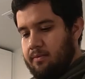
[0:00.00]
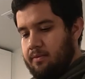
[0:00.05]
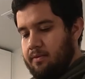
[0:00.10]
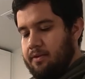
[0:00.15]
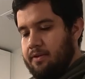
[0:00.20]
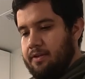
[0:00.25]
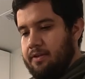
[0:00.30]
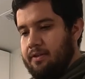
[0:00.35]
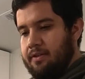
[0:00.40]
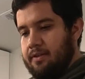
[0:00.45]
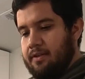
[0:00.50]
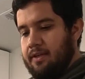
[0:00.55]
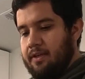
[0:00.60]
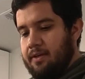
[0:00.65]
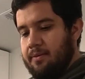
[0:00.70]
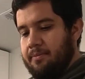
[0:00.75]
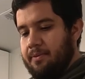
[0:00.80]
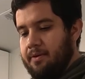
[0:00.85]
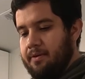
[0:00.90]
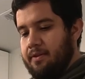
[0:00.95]
We'll just say
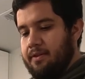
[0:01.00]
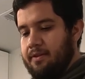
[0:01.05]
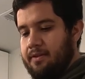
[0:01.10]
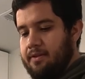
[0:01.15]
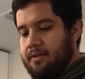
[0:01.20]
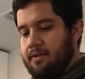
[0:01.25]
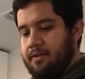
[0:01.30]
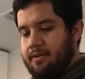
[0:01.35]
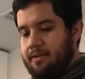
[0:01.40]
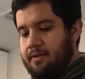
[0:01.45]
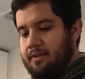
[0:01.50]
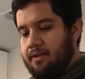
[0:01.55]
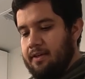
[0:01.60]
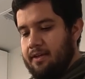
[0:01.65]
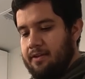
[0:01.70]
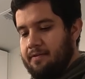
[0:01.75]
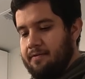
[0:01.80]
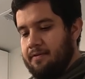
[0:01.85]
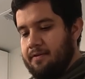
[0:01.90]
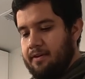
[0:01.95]
about this
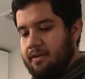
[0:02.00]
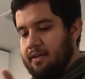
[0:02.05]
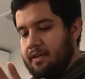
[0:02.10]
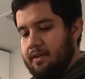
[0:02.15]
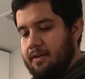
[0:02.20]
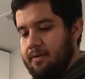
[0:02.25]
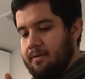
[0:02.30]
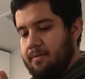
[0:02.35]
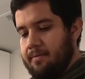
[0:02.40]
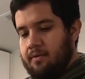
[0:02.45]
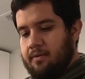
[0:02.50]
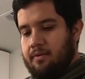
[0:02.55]
size for now.